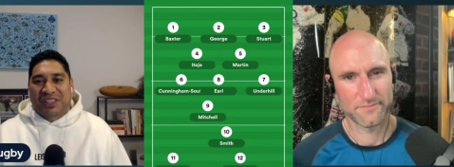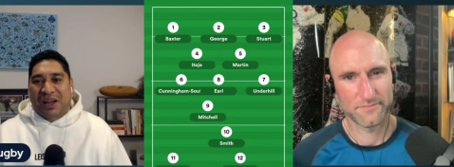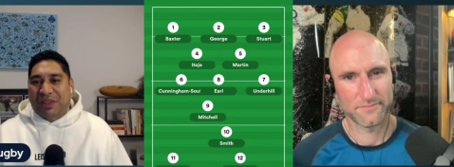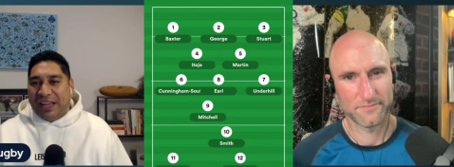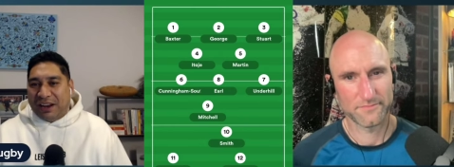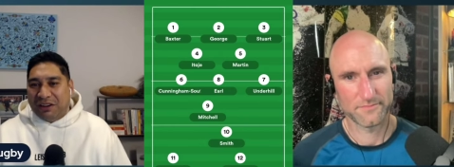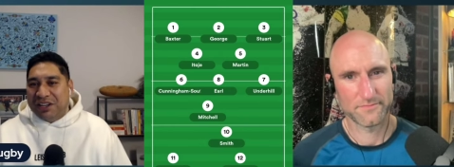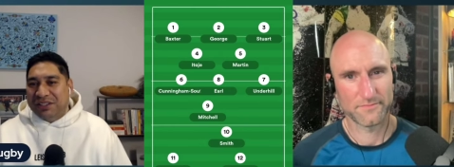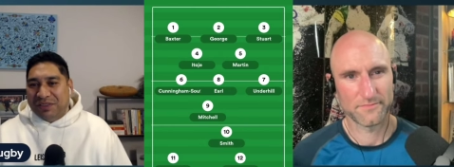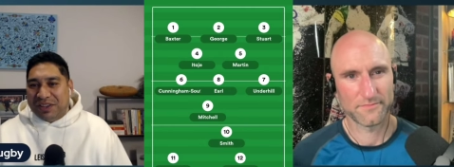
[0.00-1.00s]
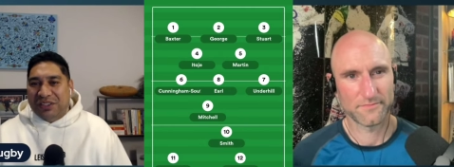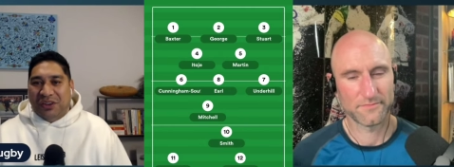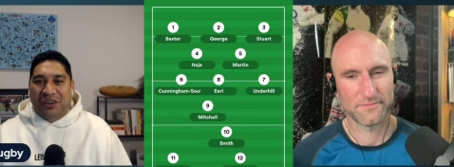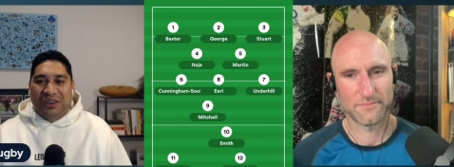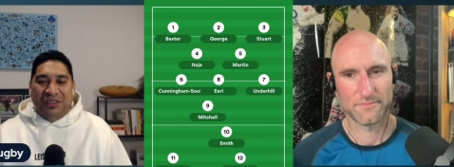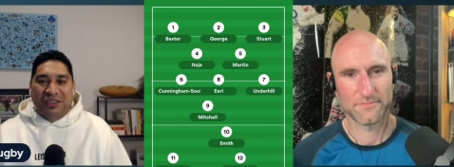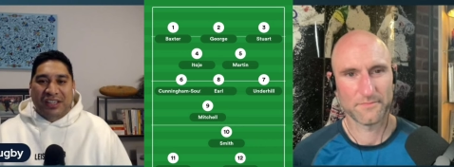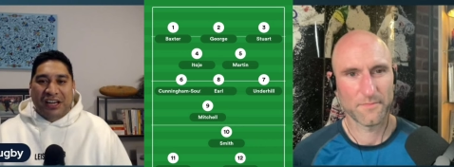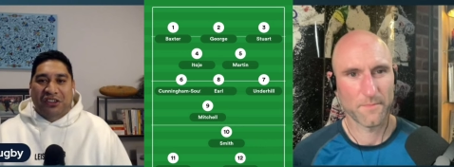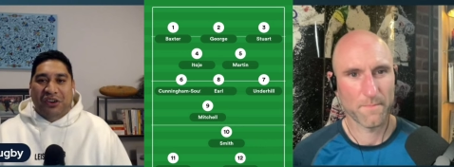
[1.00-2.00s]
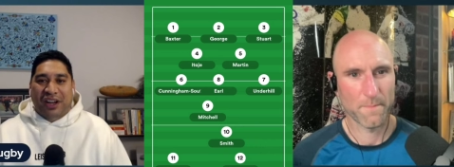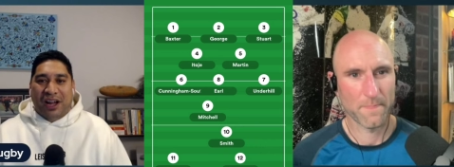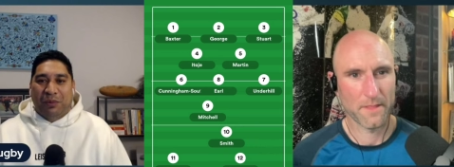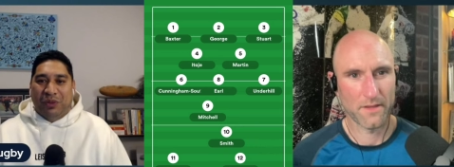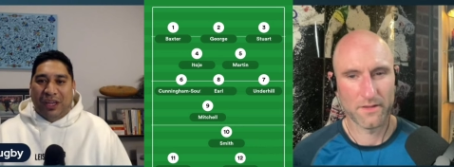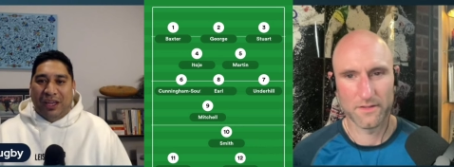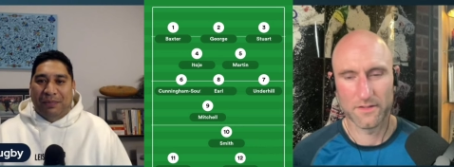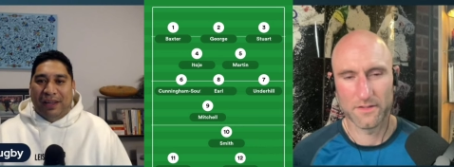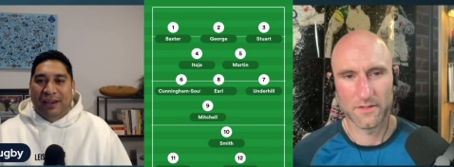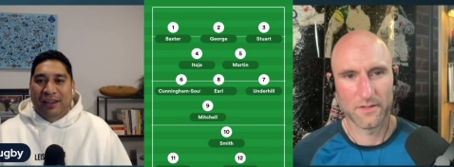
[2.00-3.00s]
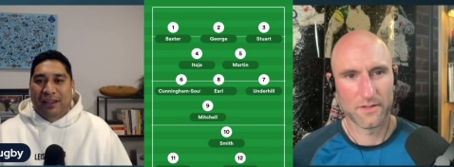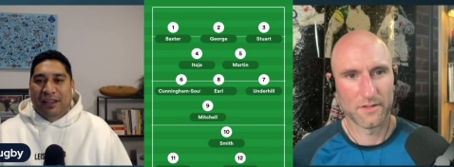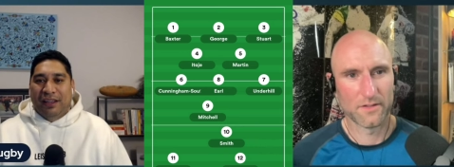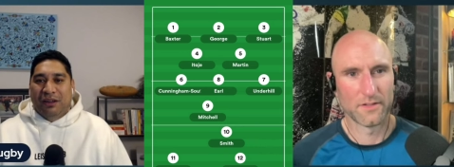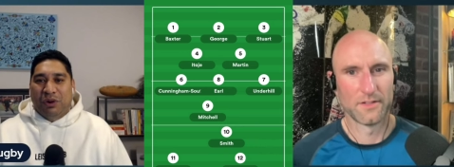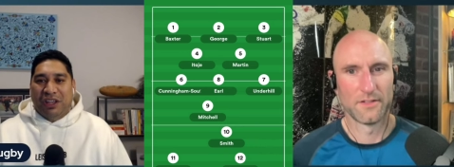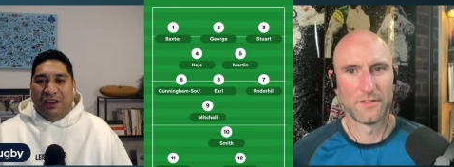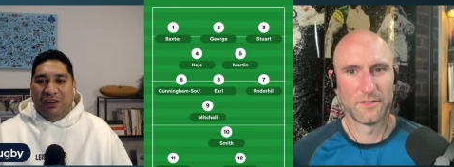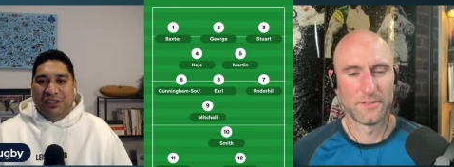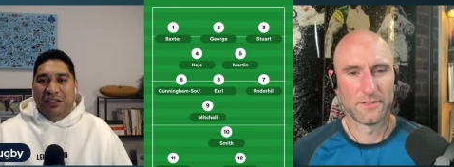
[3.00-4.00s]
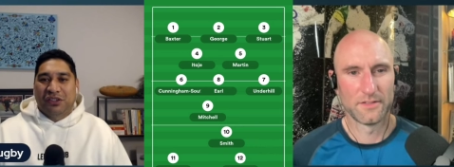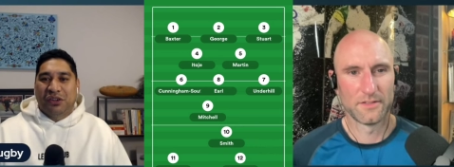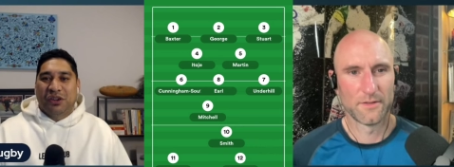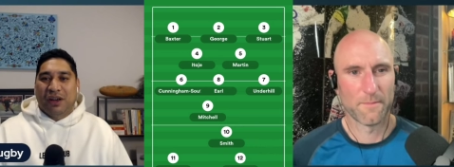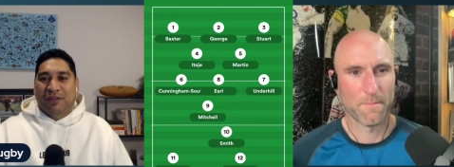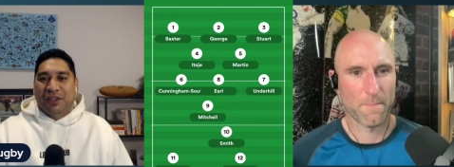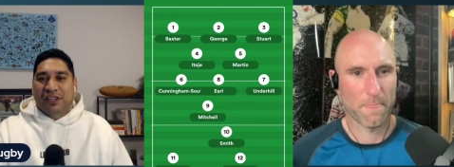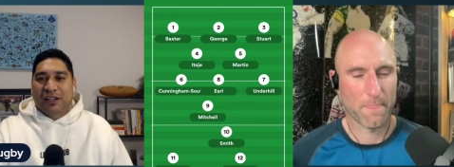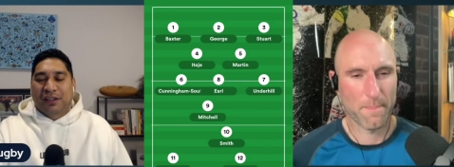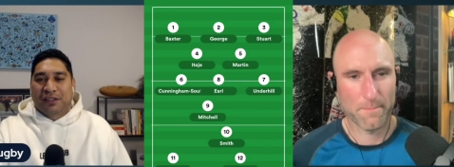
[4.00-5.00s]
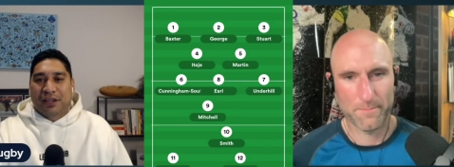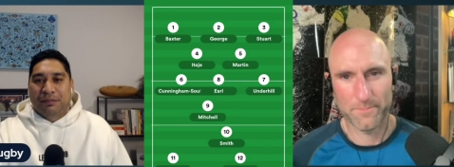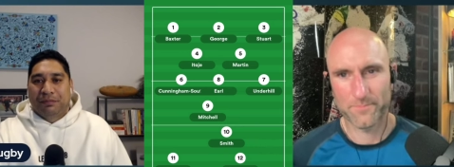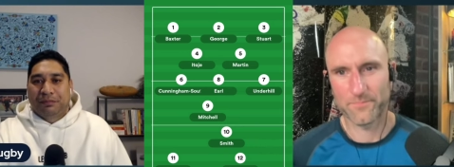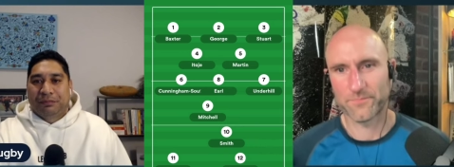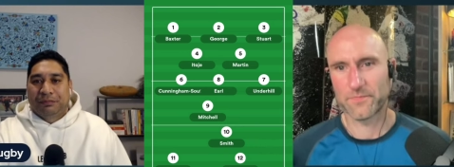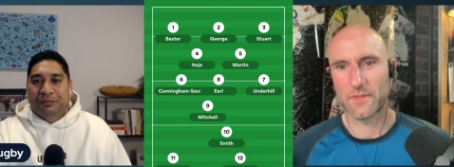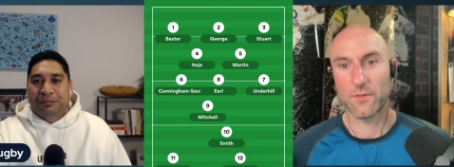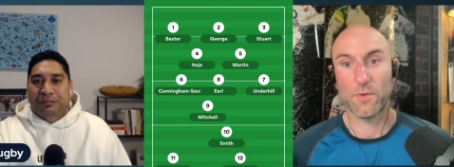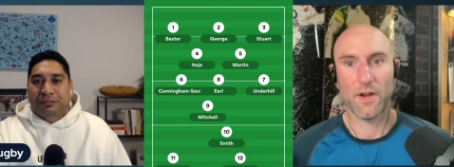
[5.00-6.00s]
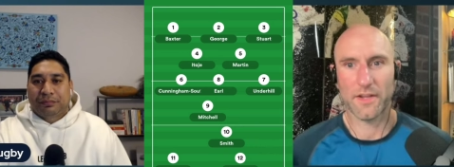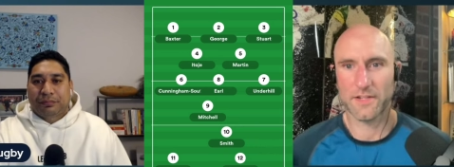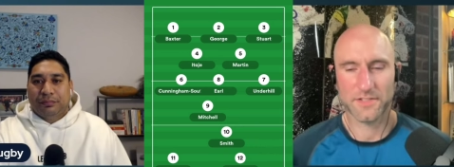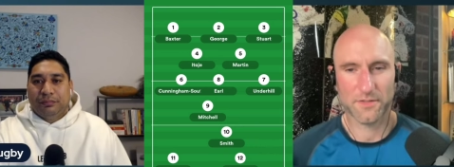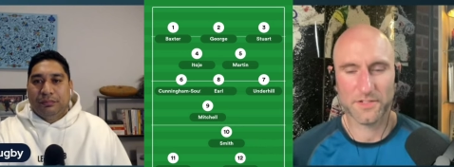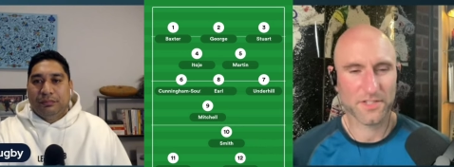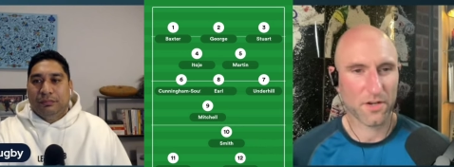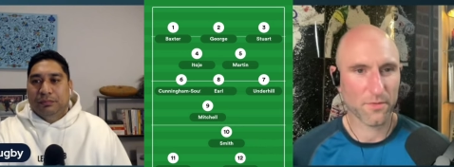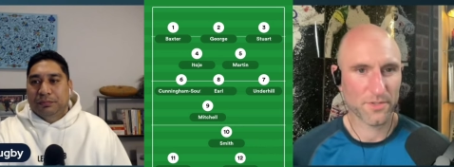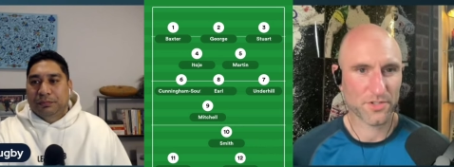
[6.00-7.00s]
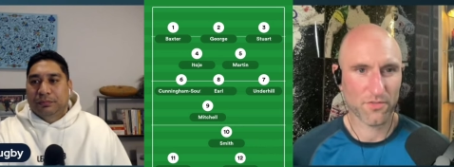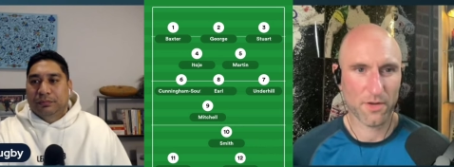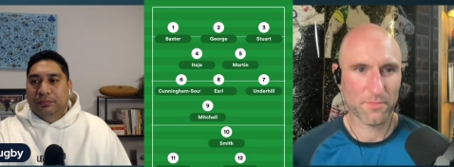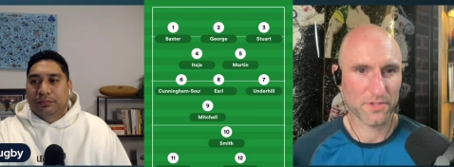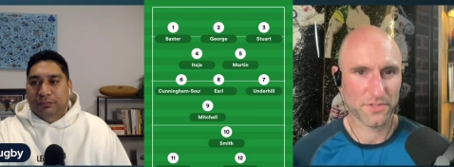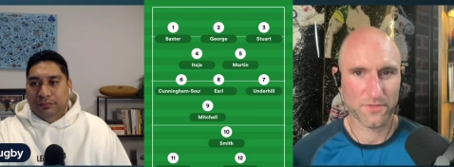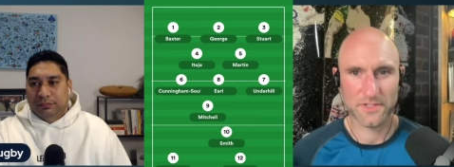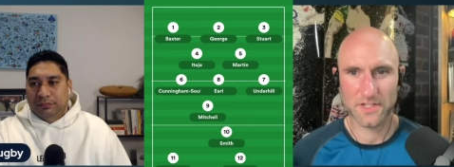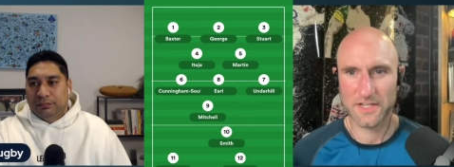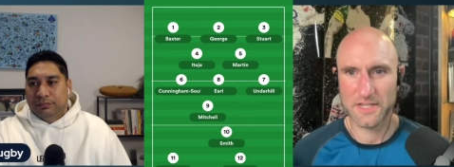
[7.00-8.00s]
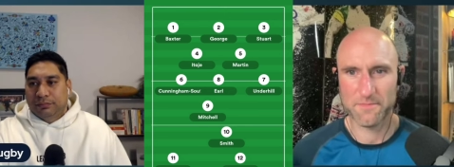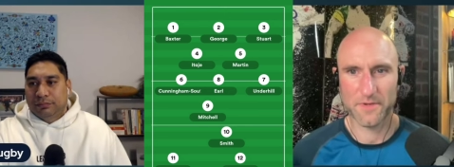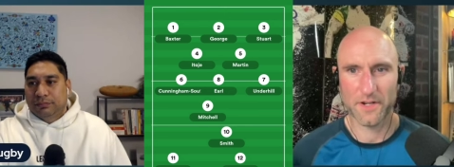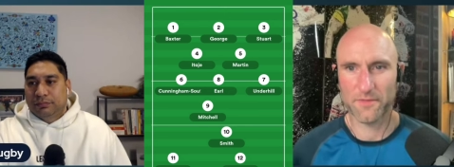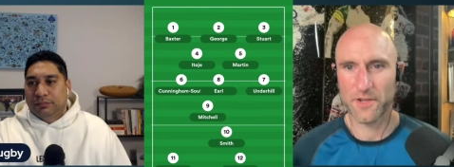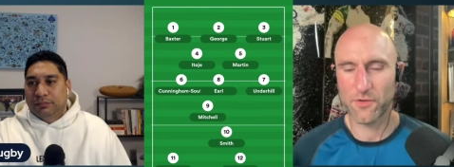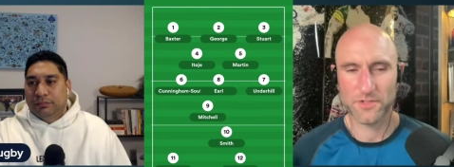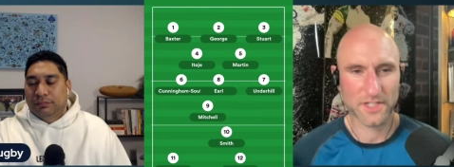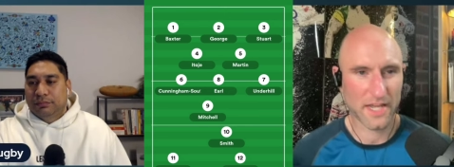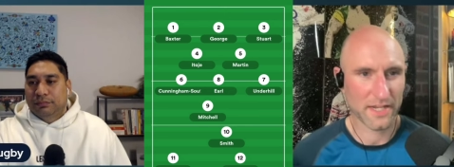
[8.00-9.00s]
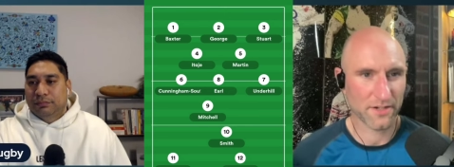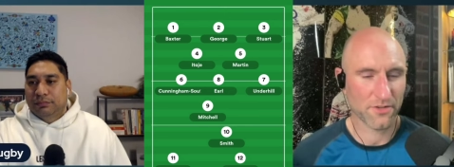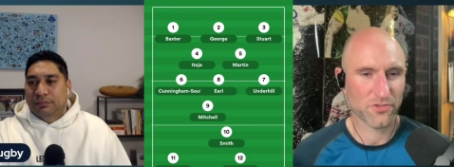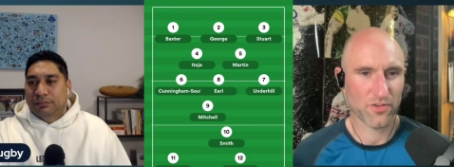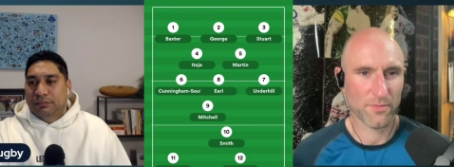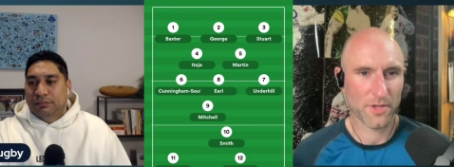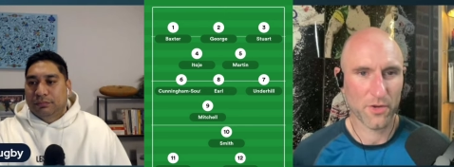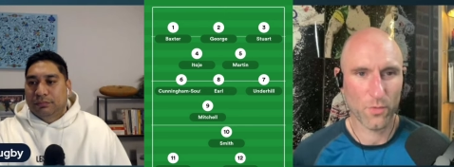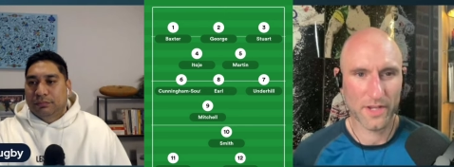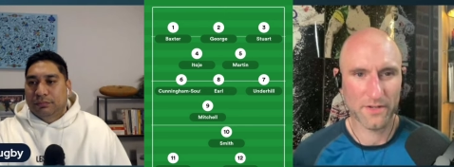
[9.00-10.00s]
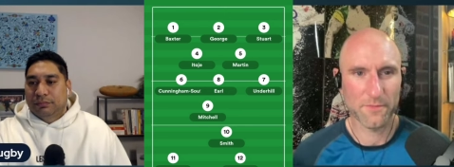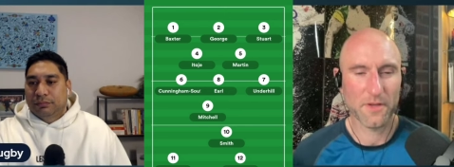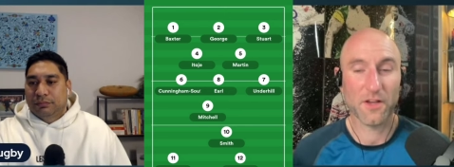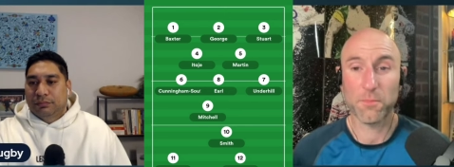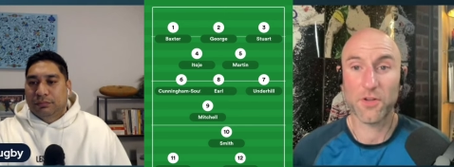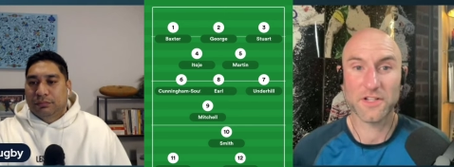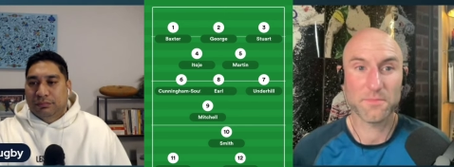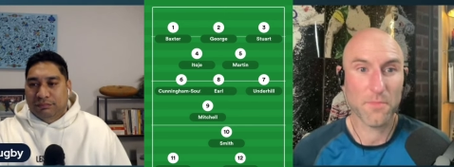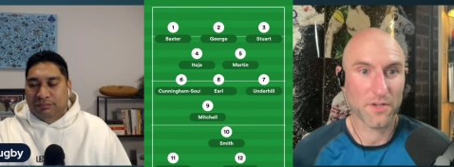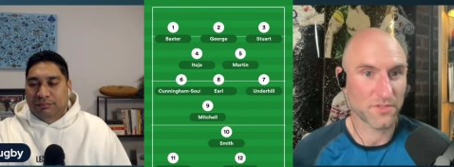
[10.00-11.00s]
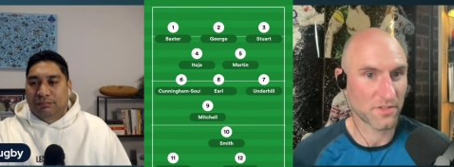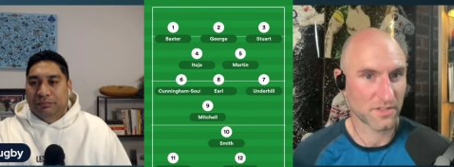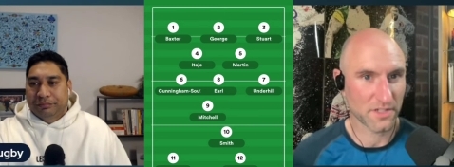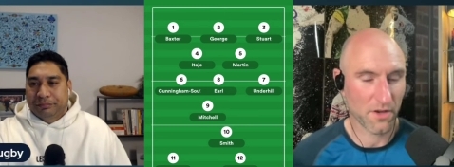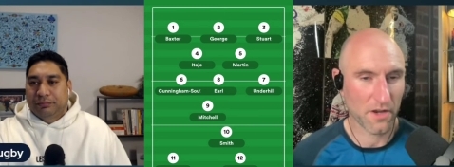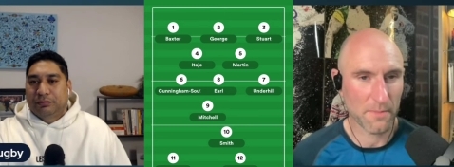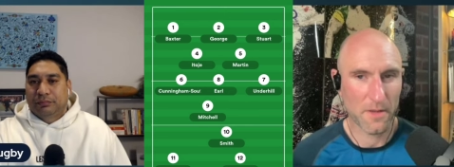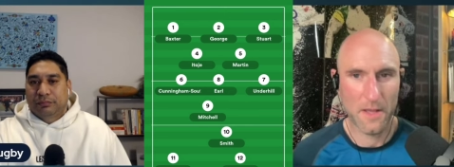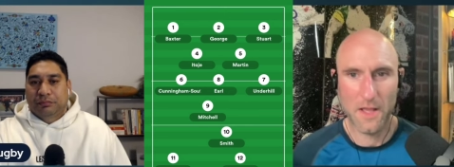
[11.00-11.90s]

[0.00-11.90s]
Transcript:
Speaker 1: start with the areas of concern. You sort of touched on a couple there, but what are the areas of concern you have for this England team?
Speaker 2: Well, okay, so let's start with the scrum because obviously, you know, the old saying "no scrum, no win" applies hmm. most of the time.